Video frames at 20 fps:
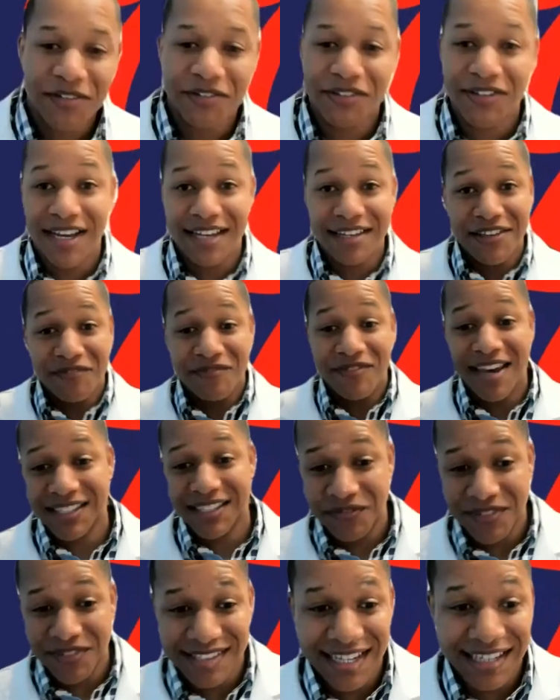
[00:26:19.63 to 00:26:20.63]
gonna try to get
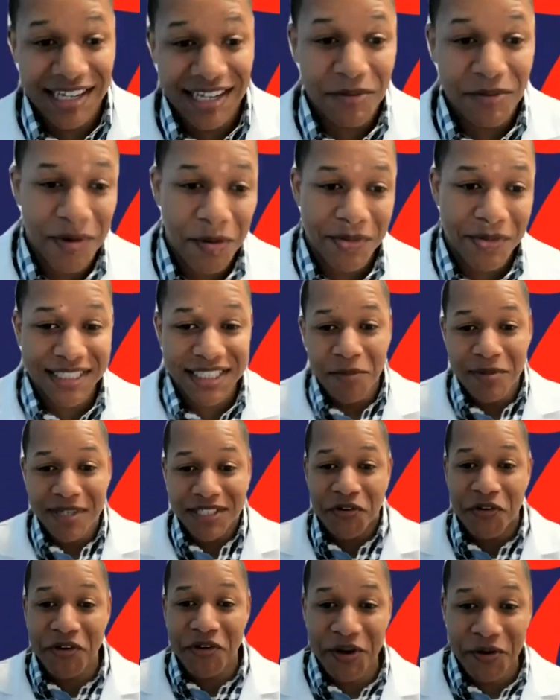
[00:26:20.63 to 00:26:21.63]
fancy for a second. I'm gonna share my
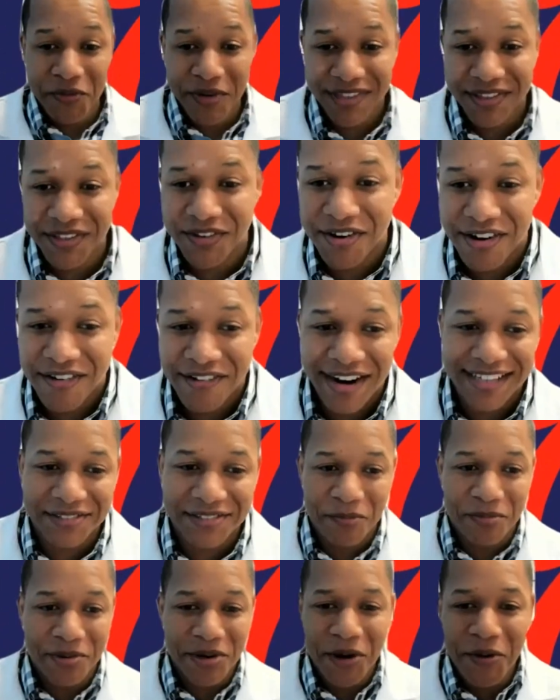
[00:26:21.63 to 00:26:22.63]
screen with you. All right,
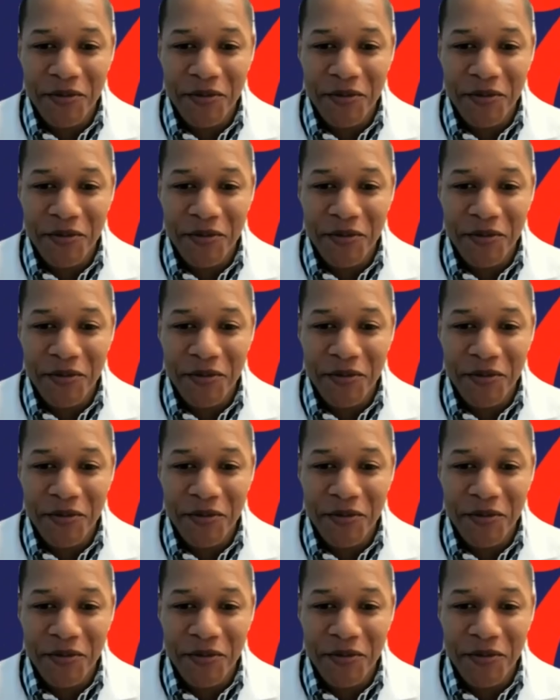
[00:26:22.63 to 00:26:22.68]
so bear